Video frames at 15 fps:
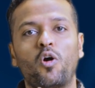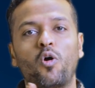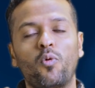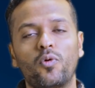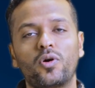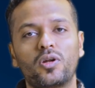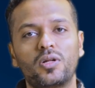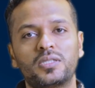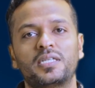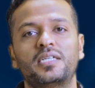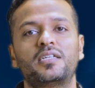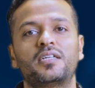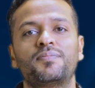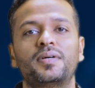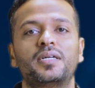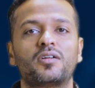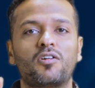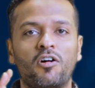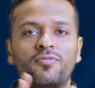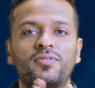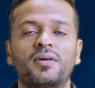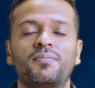overall sentiment
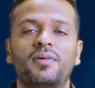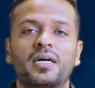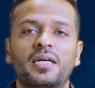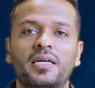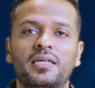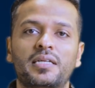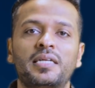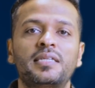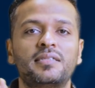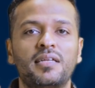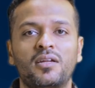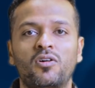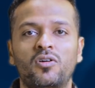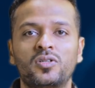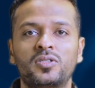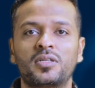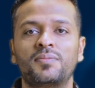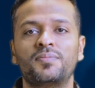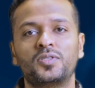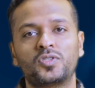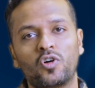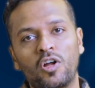of the market in the long
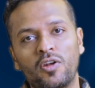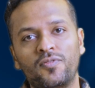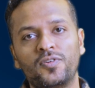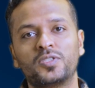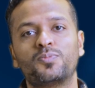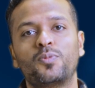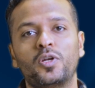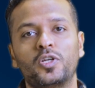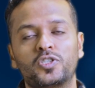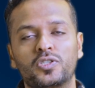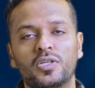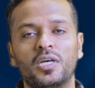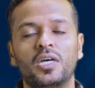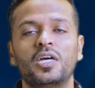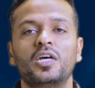term is always bullish.